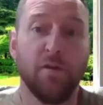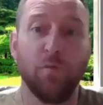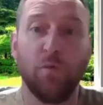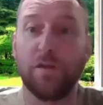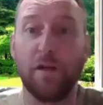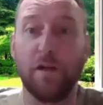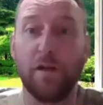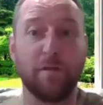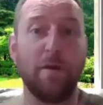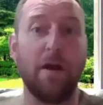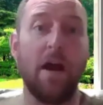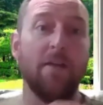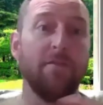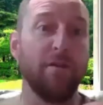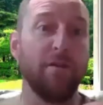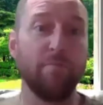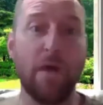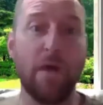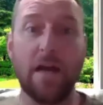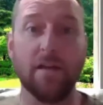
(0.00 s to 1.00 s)
we talked about
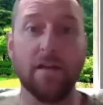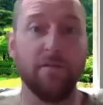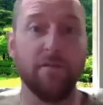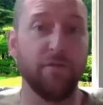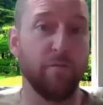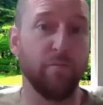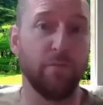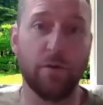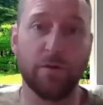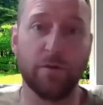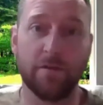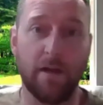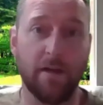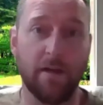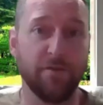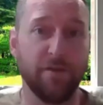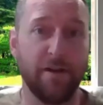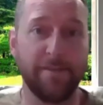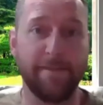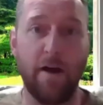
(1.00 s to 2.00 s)
having buy-in from both
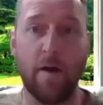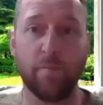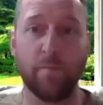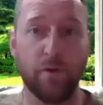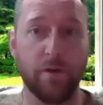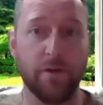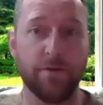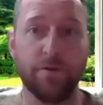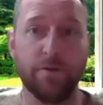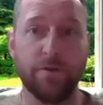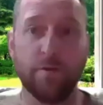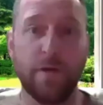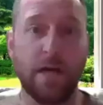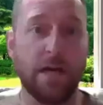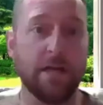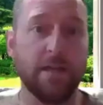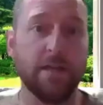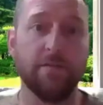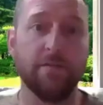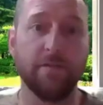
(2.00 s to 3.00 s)
sides, like operational
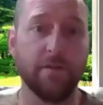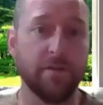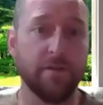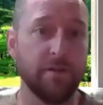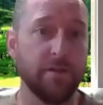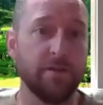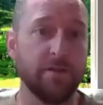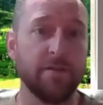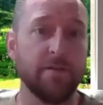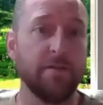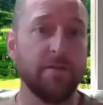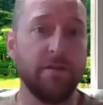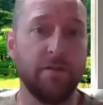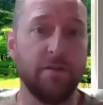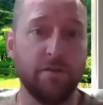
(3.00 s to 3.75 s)
buy-in versus